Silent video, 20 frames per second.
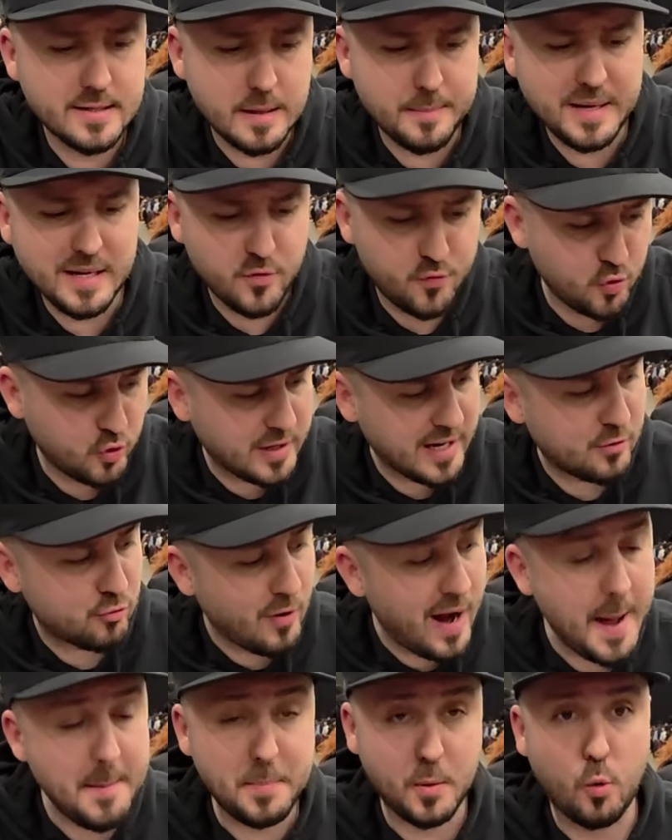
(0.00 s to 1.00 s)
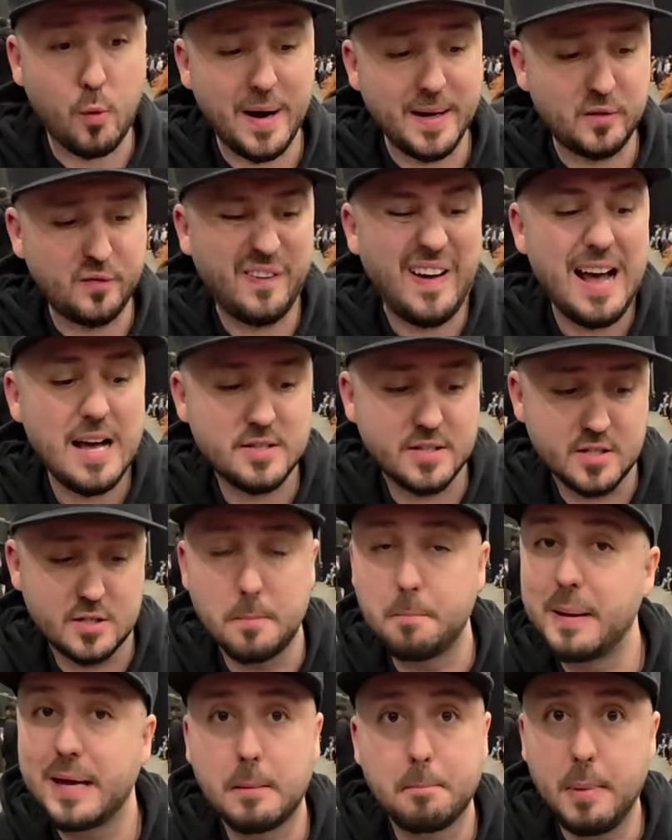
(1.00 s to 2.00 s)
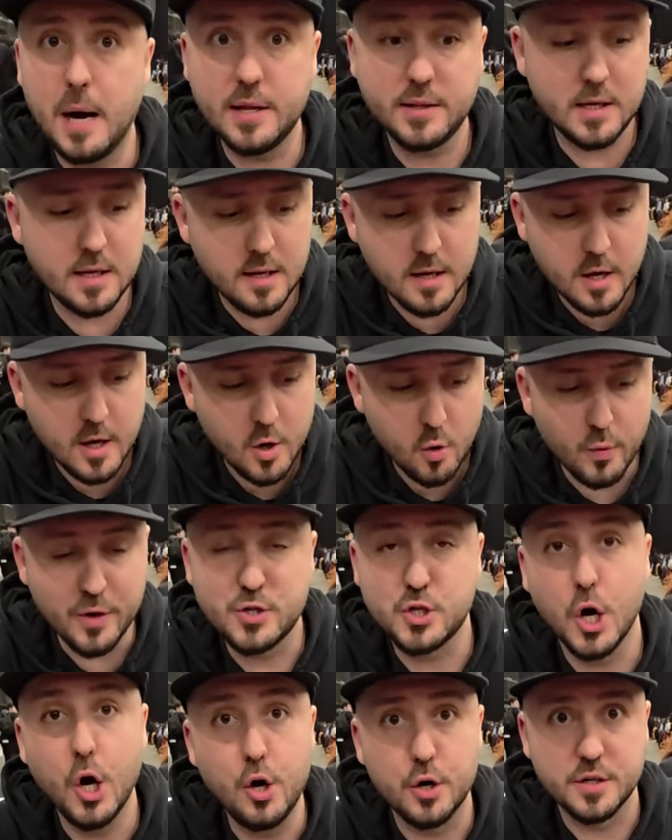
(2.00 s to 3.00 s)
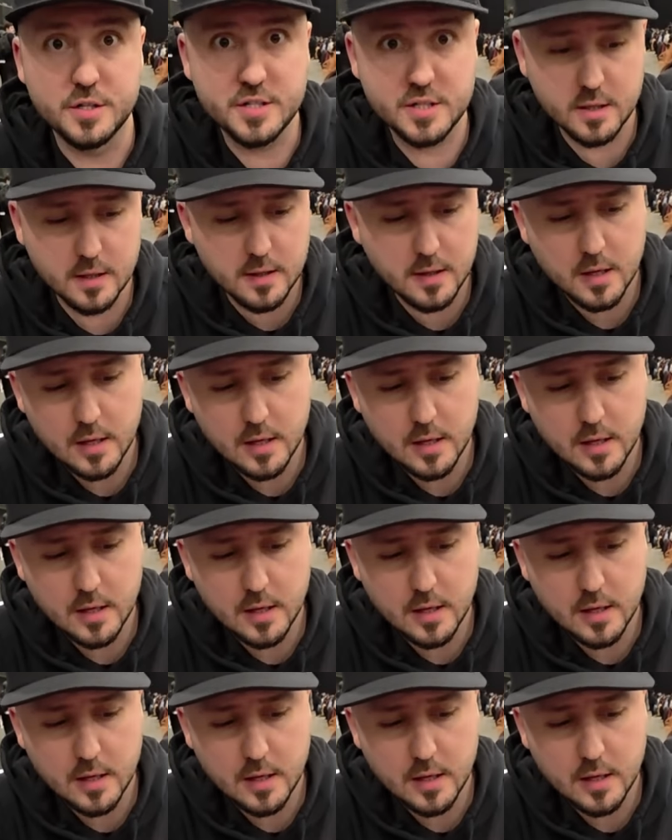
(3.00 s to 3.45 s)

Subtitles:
I mean, if you can ramp quite fast, it's a big body, which hurts.